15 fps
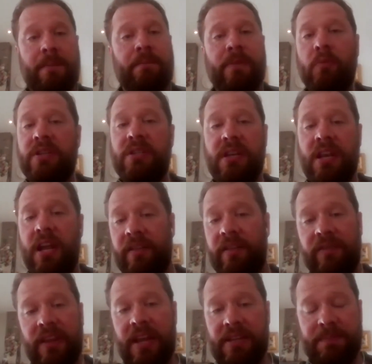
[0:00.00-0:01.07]
which none of
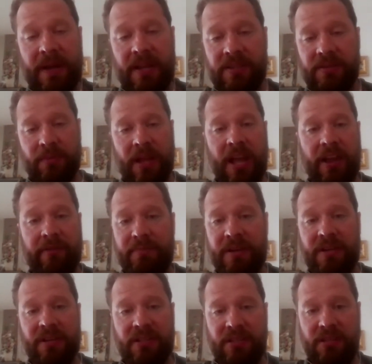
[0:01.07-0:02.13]
the expats will have
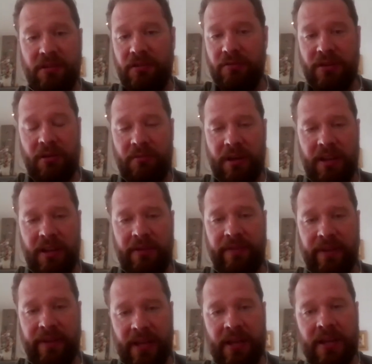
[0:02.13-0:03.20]
because you don't live
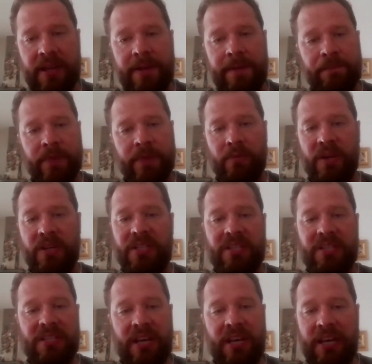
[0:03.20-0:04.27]
here, which
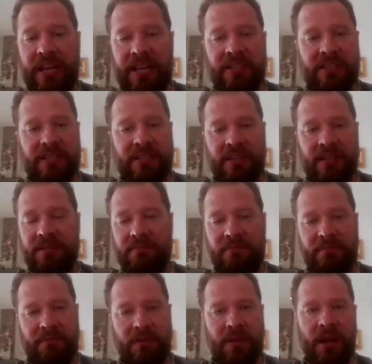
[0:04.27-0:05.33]
is an instant
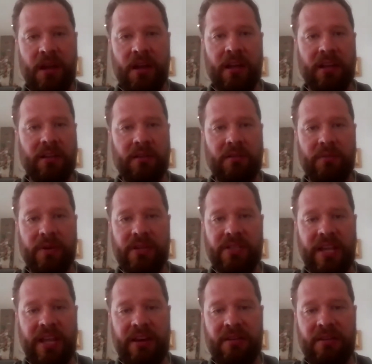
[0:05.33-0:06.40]
hurdle, which
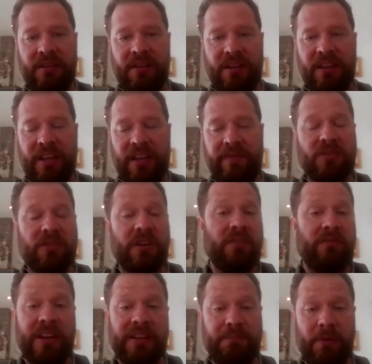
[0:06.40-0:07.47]
then, if you're trying to
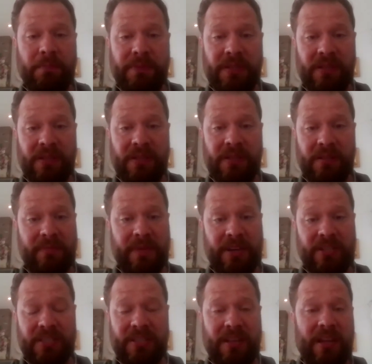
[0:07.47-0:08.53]
rent a property to them, they're
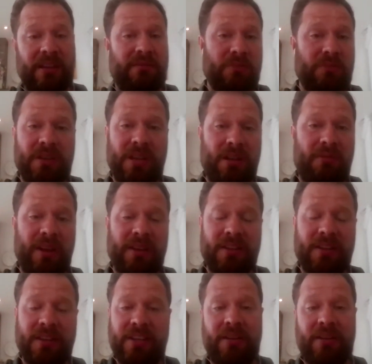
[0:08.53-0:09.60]
just like, well, no, I
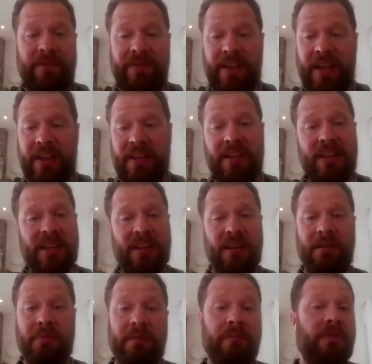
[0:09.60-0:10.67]
don't have that.
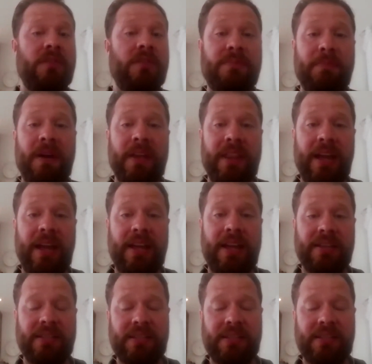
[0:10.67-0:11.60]
I'm confused by that.